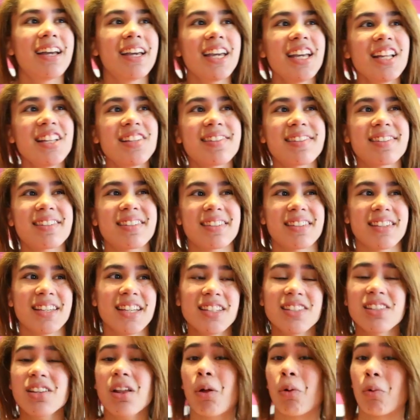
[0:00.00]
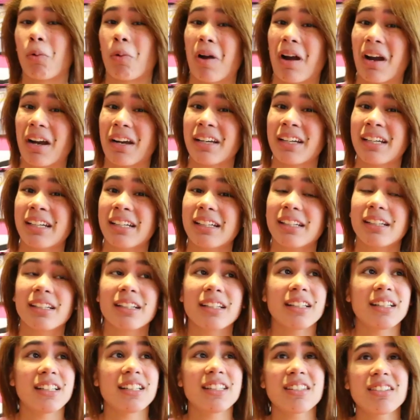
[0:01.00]
It's all right.
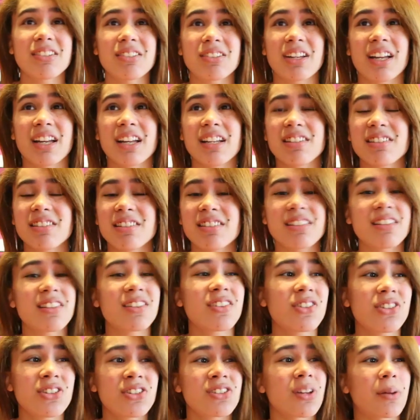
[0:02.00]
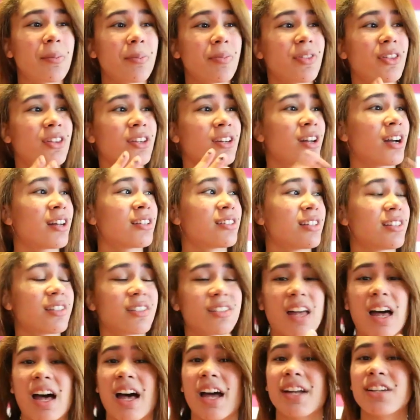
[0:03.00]
It's okay. It's just a little something on the
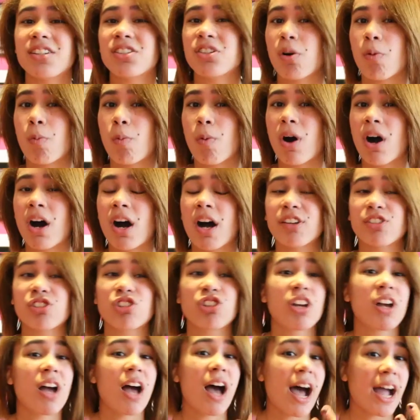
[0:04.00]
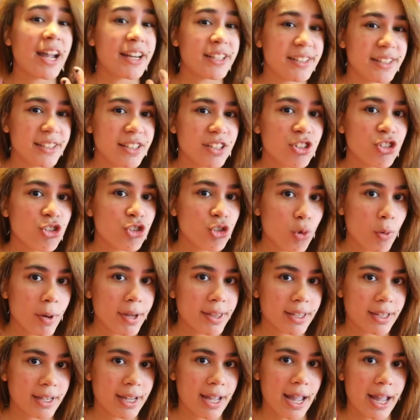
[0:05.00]
side to watch. I did
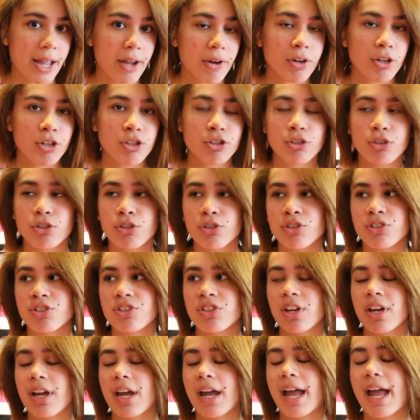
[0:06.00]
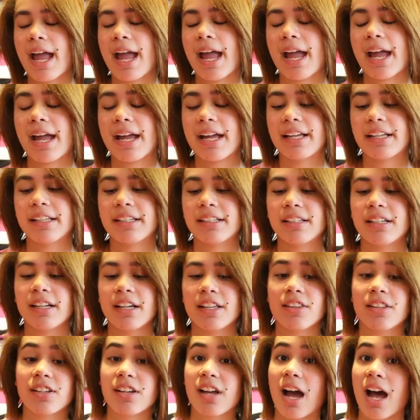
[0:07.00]
enjoy the characters and
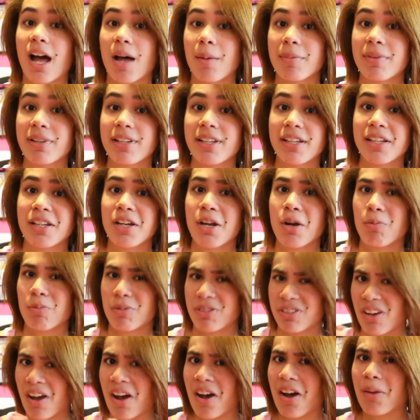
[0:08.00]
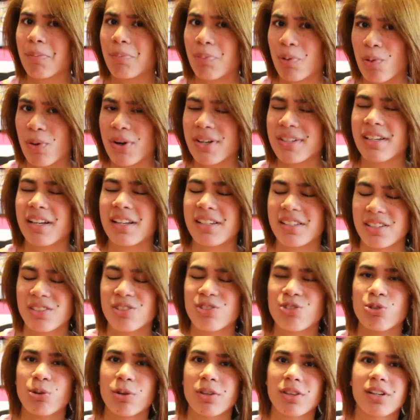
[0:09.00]
the comedy was on point. I did
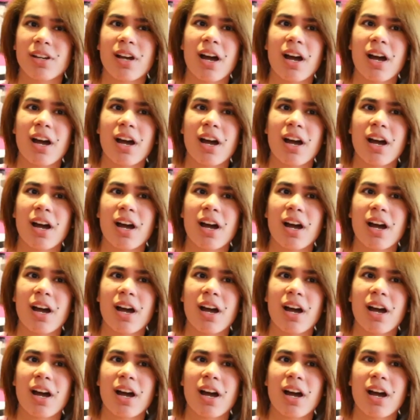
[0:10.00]
enjoy the